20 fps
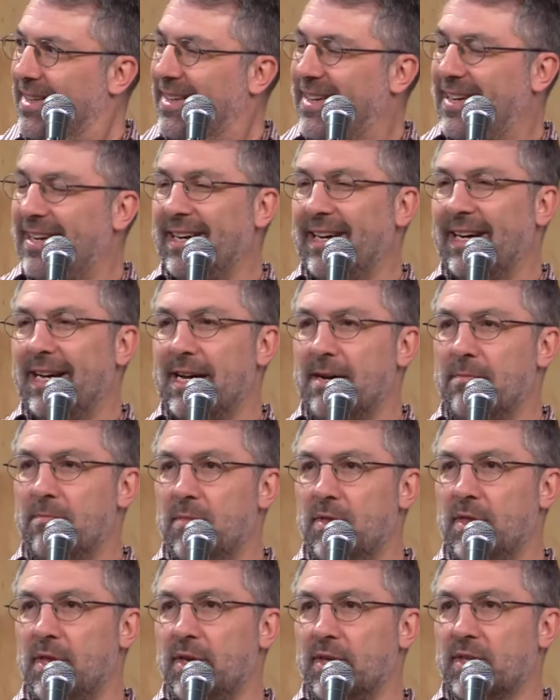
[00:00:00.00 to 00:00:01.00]

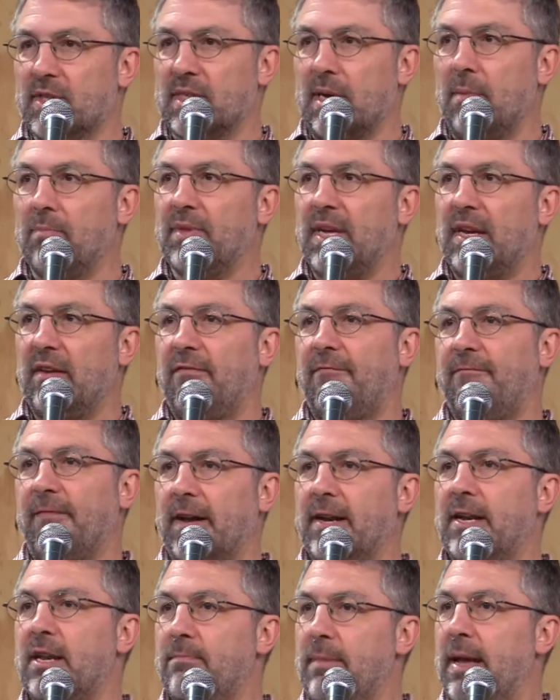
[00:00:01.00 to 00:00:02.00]
There's something
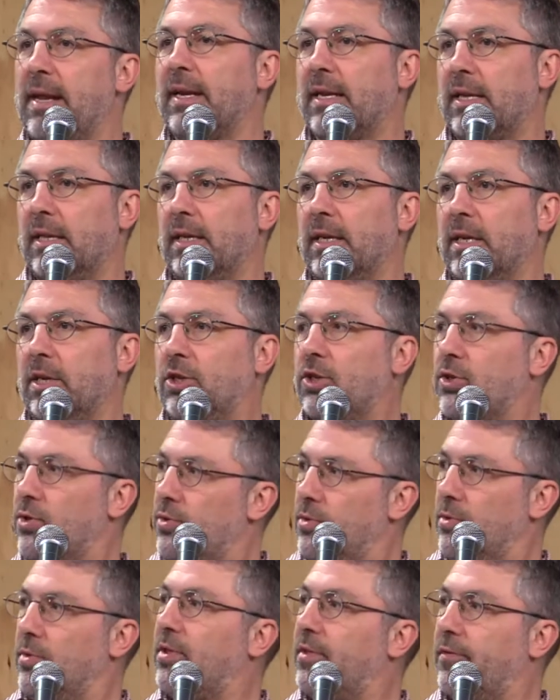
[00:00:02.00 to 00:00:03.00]
fundamentally
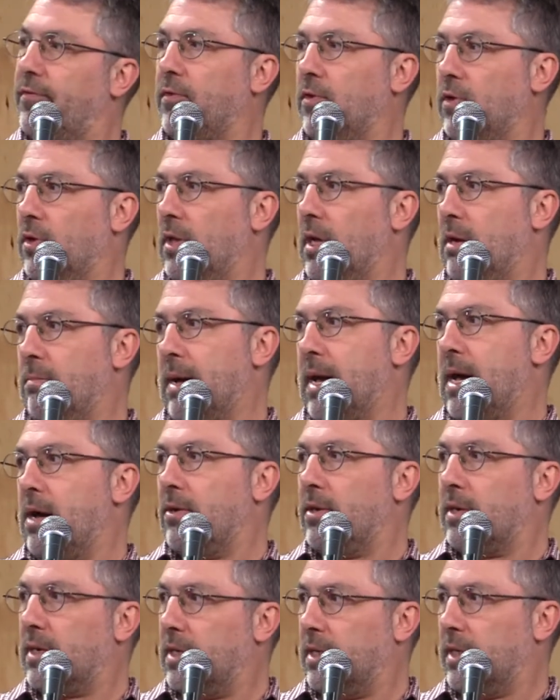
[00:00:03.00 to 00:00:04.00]
truthful
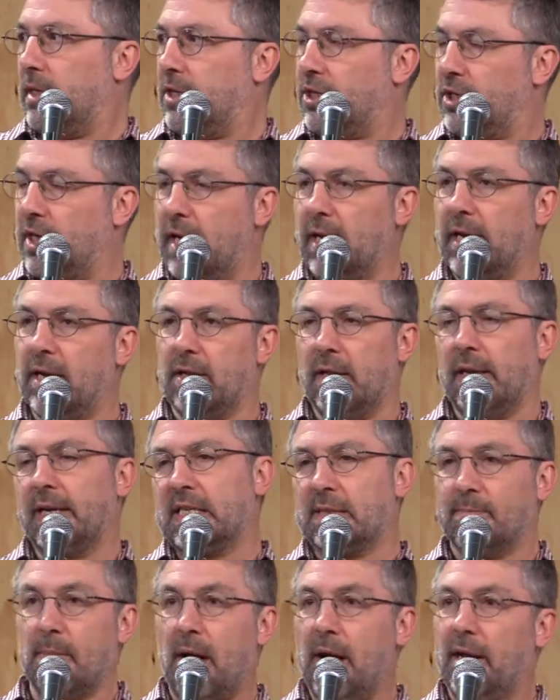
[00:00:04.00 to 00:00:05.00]
about a cliche. Like
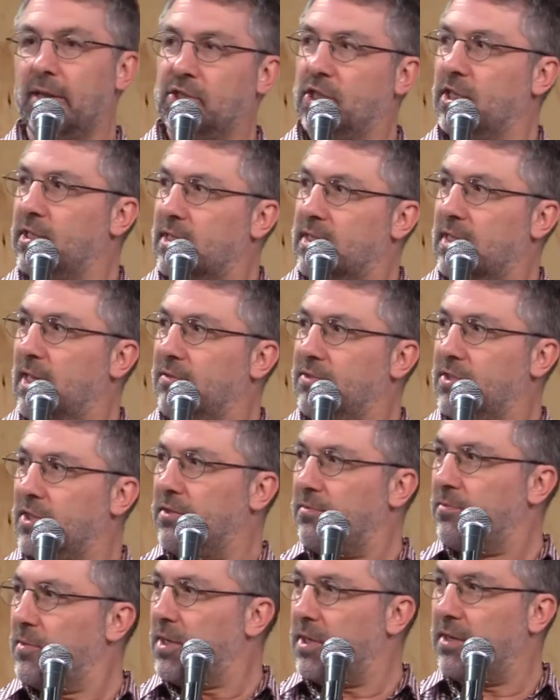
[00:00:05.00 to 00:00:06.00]
smile, Jesus loves
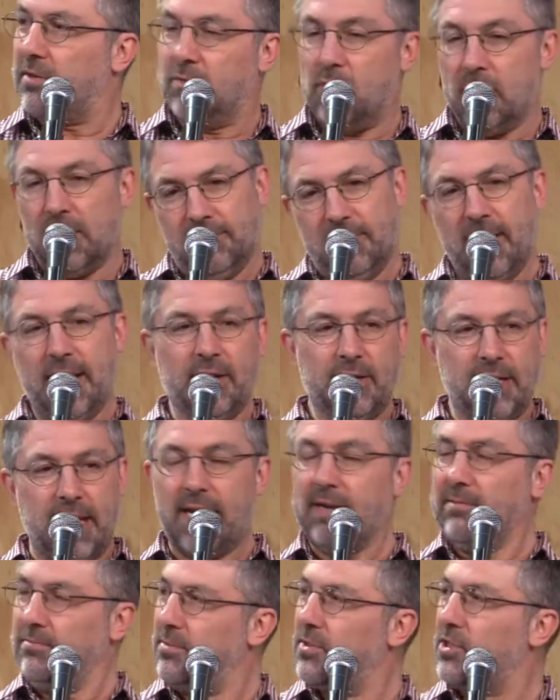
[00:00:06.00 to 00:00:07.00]
you. Well, yeah,
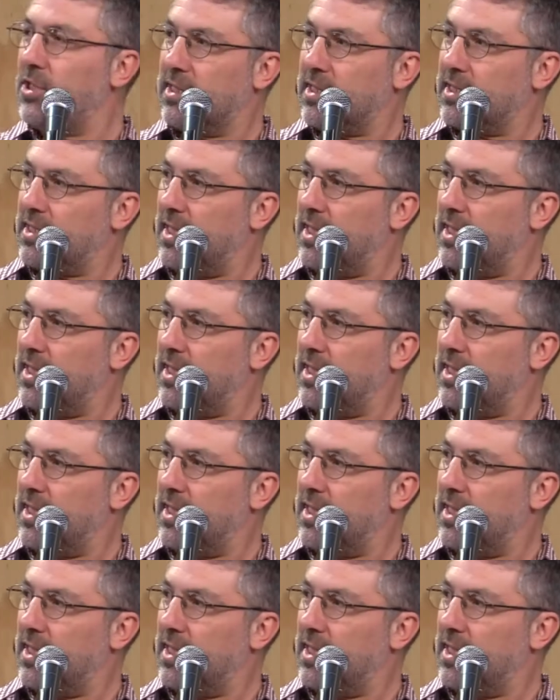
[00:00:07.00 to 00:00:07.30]
okay, Jesus